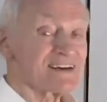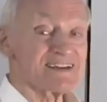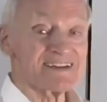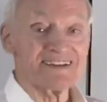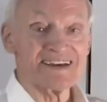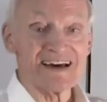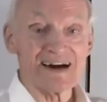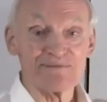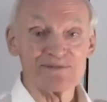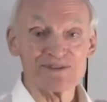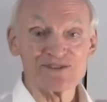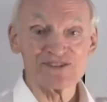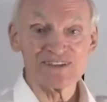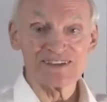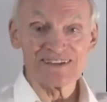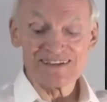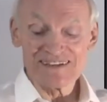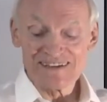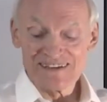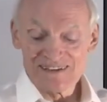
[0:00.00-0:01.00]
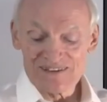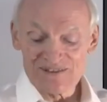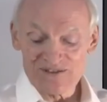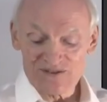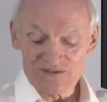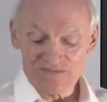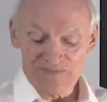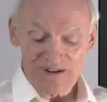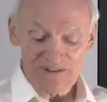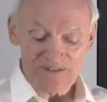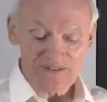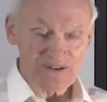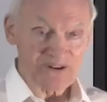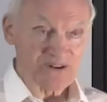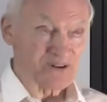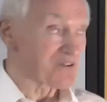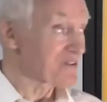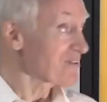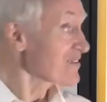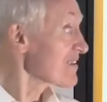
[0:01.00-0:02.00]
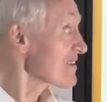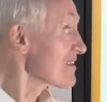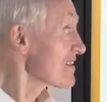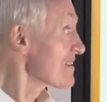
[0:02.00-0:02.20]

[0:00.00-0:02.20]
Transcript: damaging to Mother Earth.